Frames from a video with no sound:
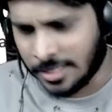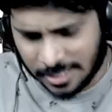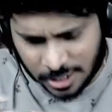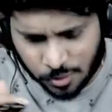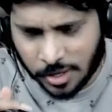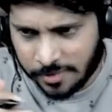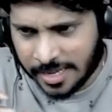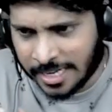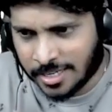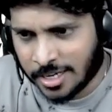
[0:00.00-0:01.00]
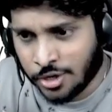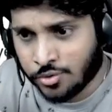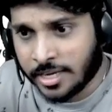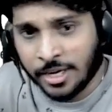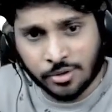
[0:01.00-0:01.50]
Just now only we are
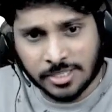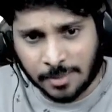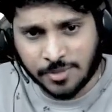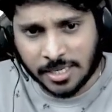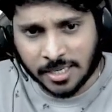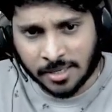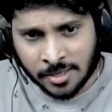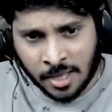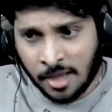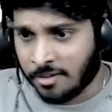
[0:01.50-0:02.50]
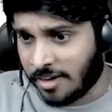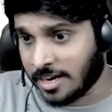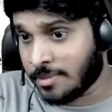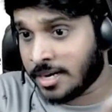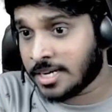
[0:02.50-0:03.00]
introducing into the subject.
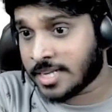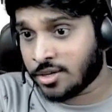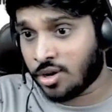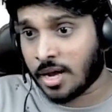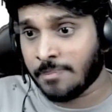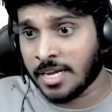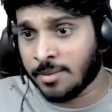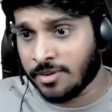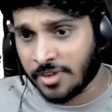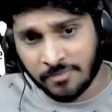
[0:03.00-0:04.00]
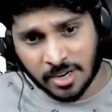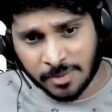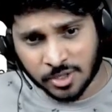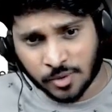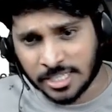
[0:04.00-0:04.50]
Fundamentals I told, applicable framework
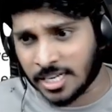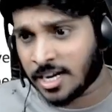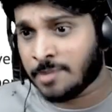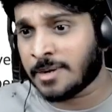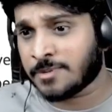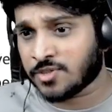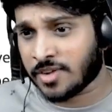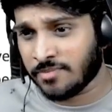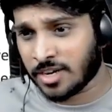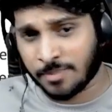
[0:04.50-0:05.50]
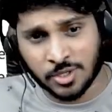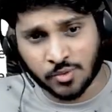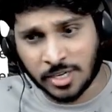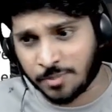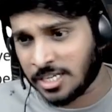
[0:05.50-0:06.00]
means what, general purpose framework means
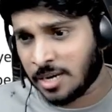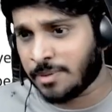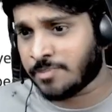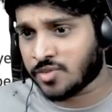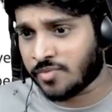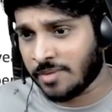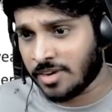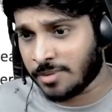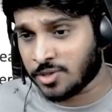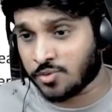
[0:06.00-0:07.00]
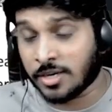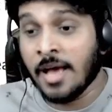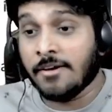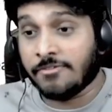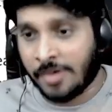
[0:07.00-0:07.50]
what, special purpose framework means what,
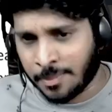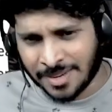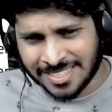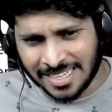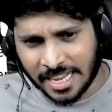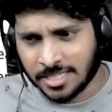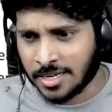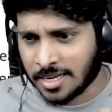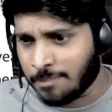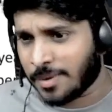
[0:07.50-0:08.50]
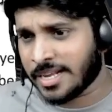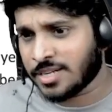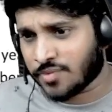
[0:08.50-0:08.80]
fair presentation, compliance